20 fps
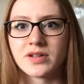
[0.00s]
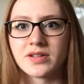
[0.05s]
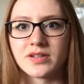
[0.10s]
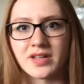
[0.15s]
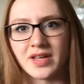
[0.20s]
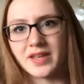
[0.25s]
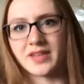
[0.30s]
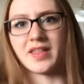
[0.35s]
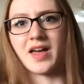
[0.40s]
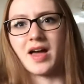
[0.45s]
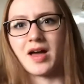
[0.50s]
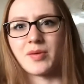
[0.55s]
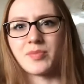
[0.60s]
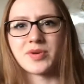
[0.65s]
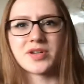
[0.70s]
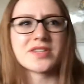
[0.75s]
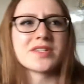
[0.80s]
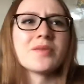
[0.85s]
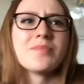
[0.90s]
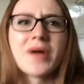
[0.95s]
like that
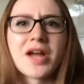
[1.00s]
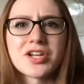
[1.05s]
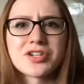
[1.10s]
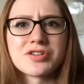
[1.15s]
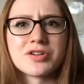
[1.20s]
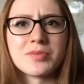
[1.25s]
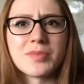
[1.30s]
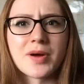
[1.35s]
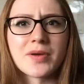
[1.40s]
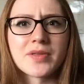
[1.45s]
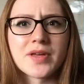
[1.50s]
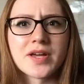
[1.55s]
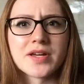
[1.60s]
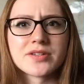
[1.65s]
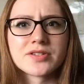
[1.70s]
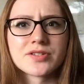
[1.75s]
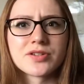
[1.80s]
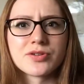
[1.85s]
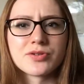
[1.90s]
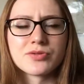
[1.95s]
because I'm passionate about that.
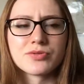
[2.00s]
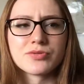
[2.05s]
So